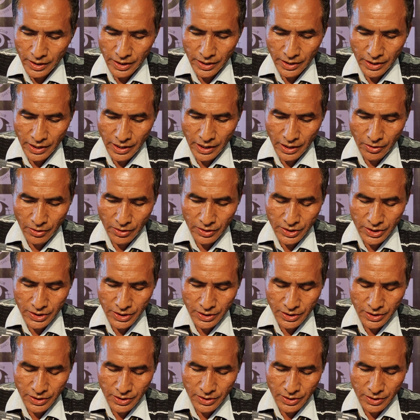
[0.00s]
at area of
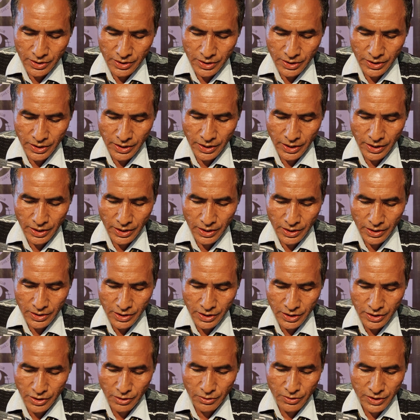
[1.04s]
3,000
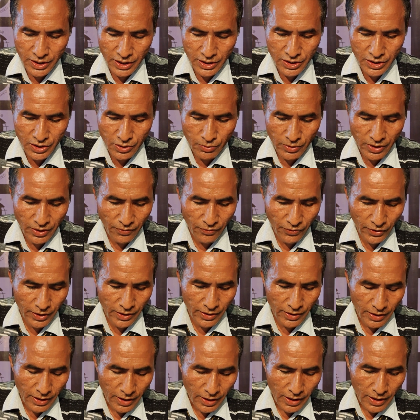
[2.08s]
square
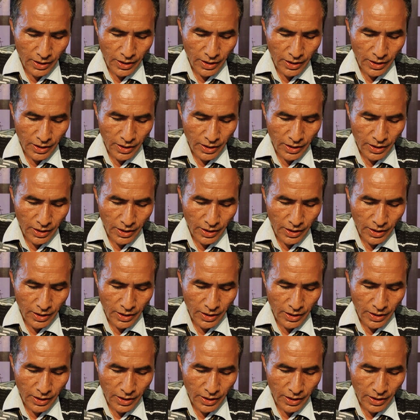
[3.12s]
feet.